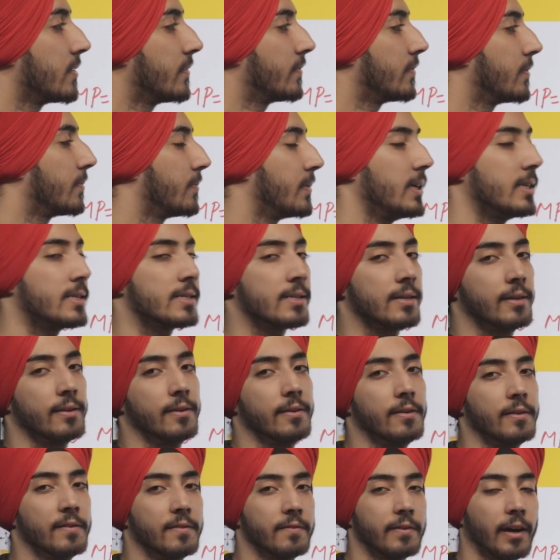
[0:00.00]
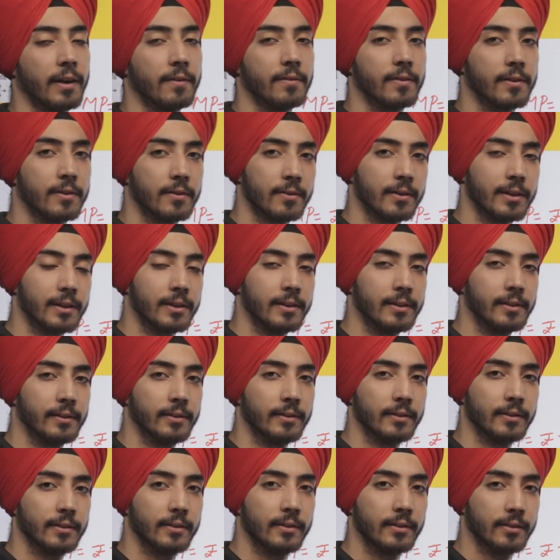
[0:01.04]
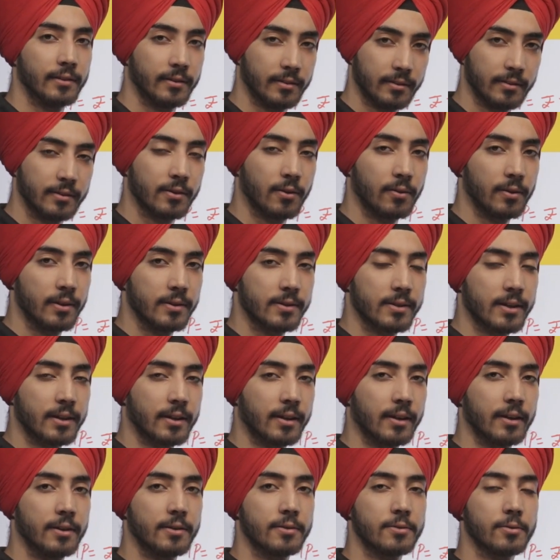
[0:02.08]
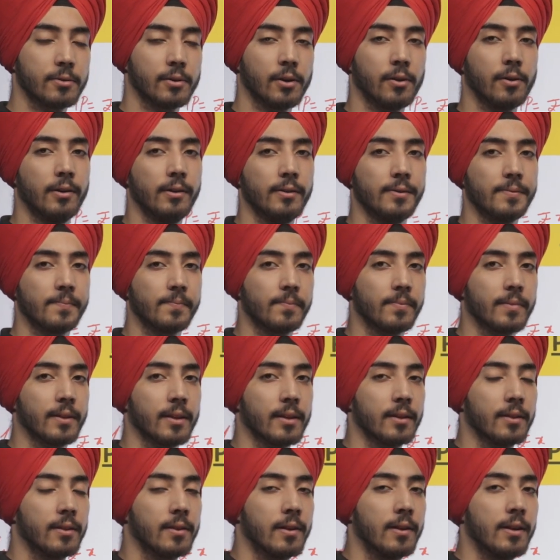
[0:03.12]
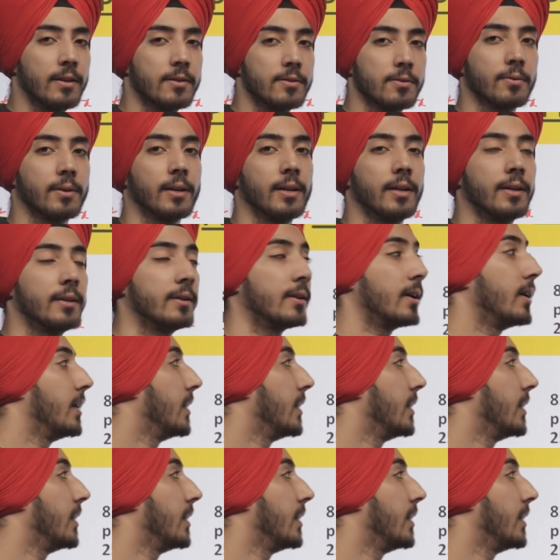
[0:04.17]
of rupees 500. Is that clear to you all? Now let's look at